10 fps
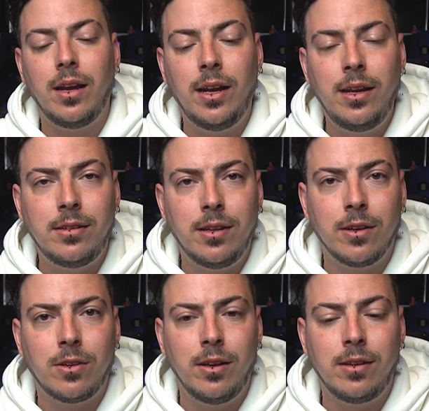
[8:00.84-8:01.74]

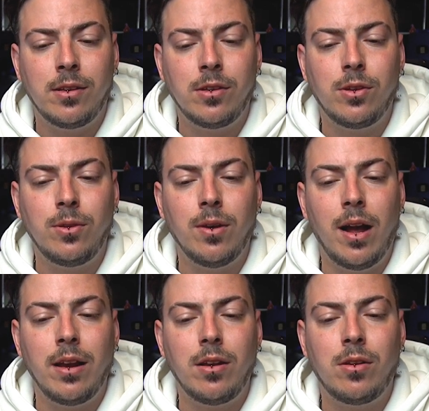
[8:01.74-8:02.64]
easier to listen to
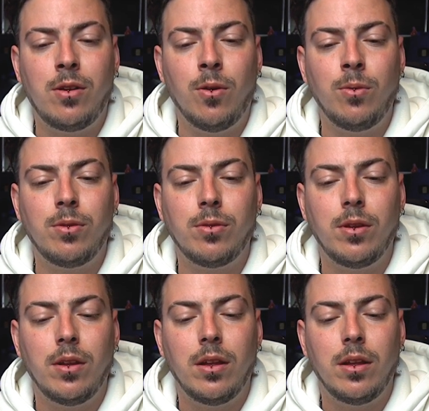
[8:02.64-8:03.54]
and don't
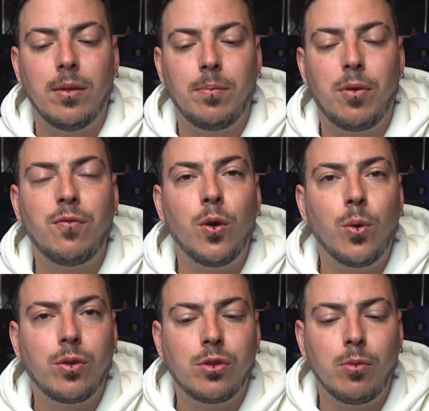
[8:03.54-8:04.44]

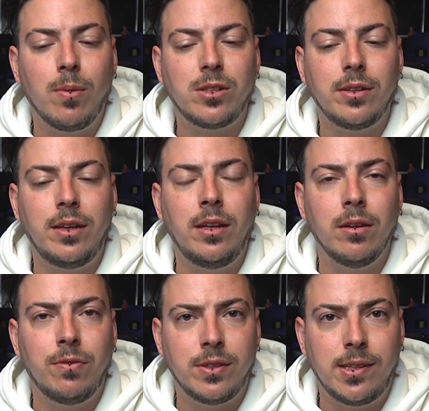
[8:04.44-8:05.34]
provoke so much
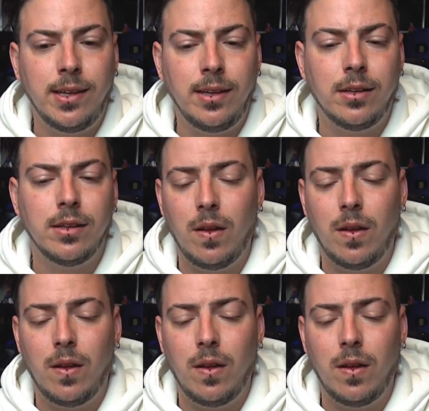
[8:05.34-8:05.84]
ear fatigue.